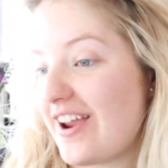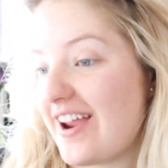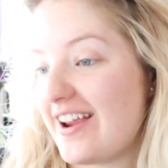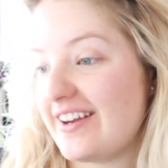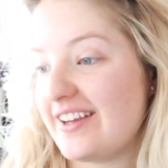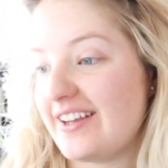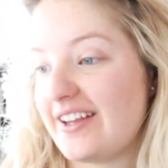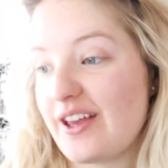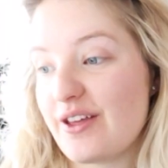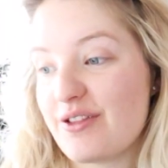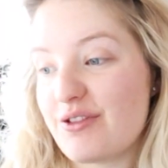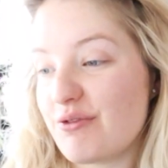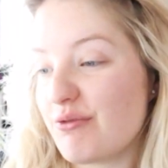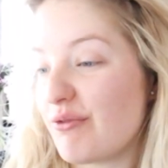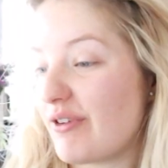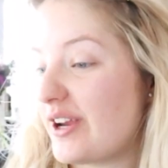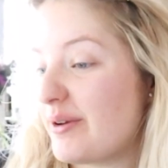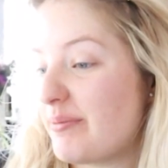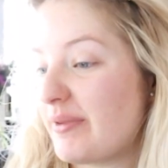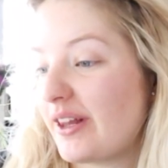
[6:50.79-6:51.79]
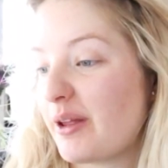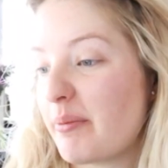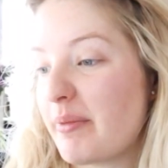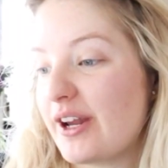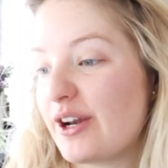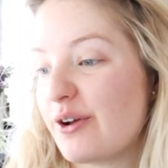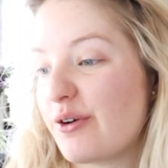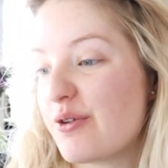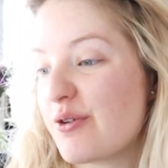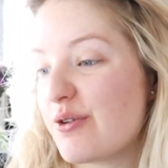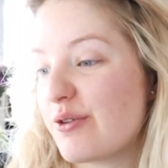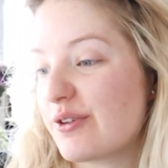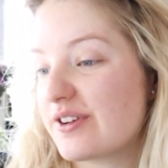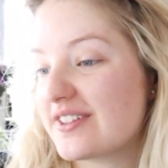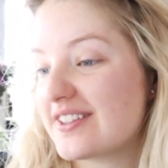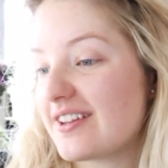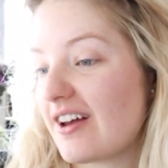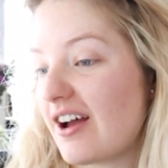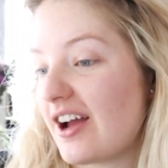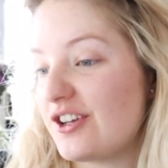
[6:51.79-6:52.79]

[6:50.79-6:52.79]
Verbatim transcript: any three millimeter hooks,